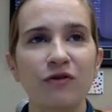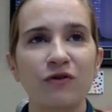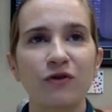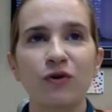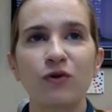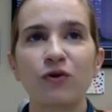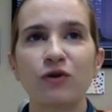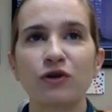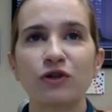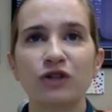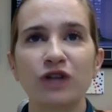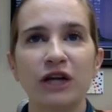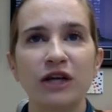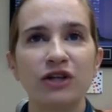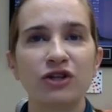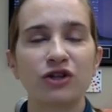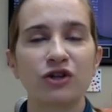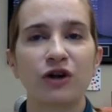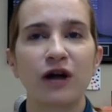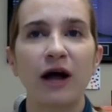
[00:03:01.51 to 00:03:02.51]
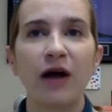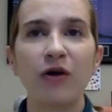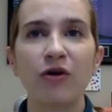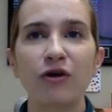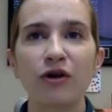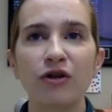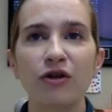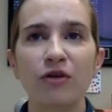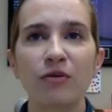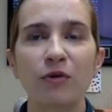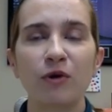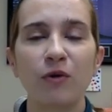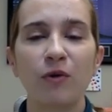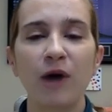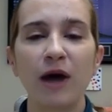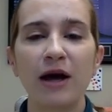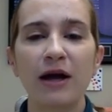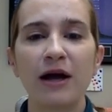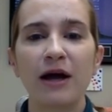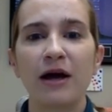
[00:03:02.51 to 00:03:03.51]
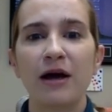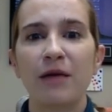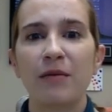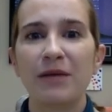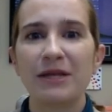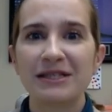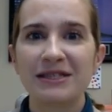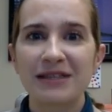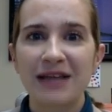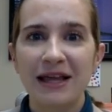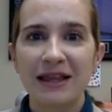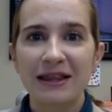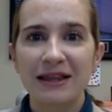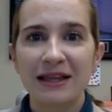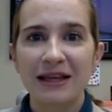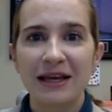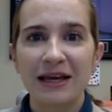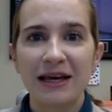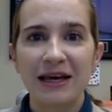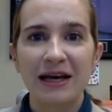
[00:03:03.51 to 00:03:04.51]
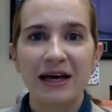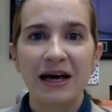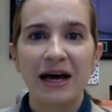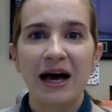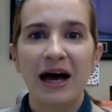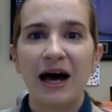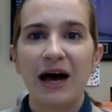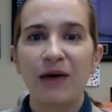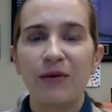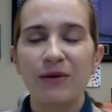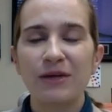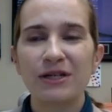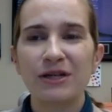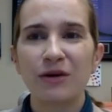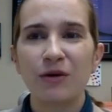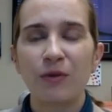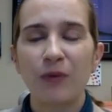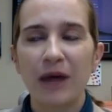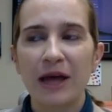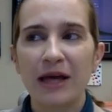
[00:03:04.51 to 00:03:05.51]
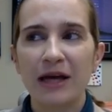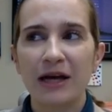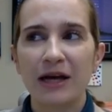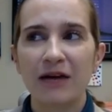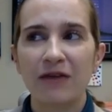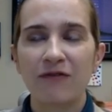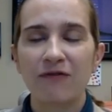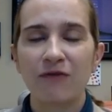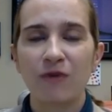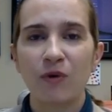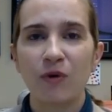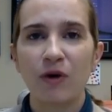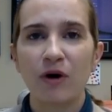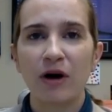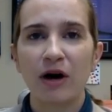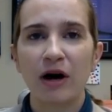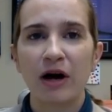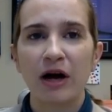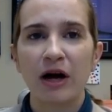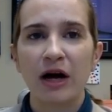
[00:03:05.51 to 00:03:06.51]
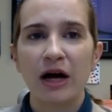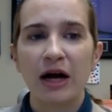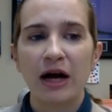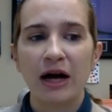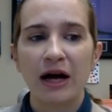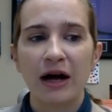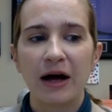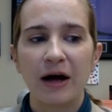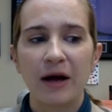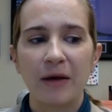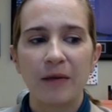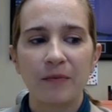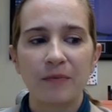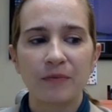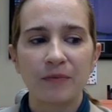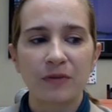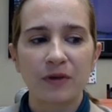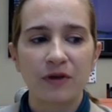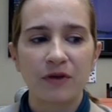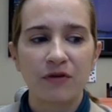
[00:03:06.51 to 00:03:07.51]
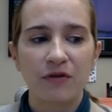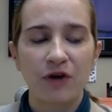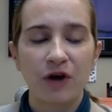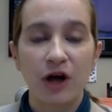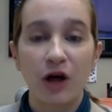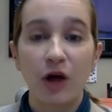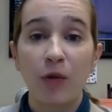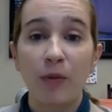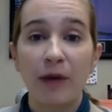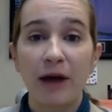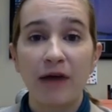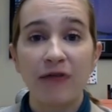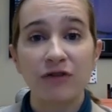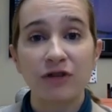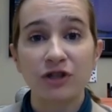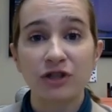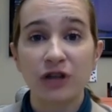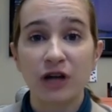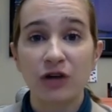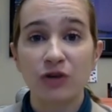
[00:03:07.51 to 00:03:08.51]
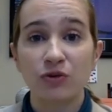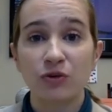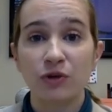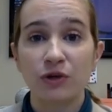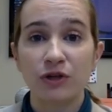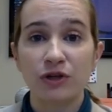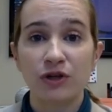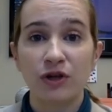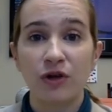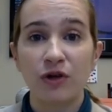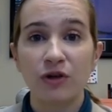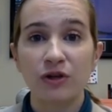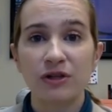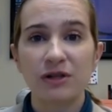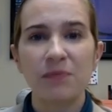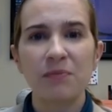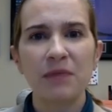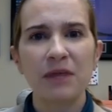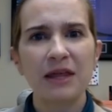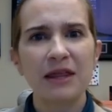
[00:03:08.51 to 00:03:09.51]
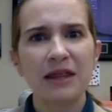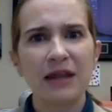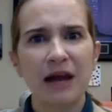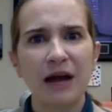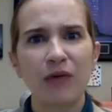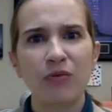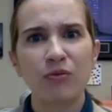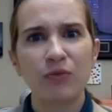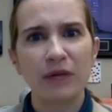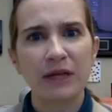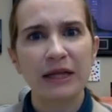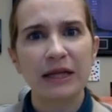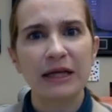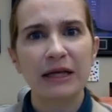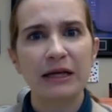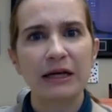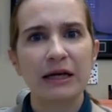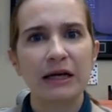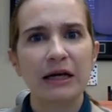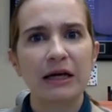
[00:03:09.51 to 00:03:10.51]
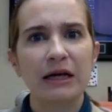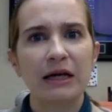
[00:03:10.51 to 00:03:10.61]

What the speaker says: know if Google changed their algorithm or what, but suddenly I wasn't ranking for help after sexual assault, something that I really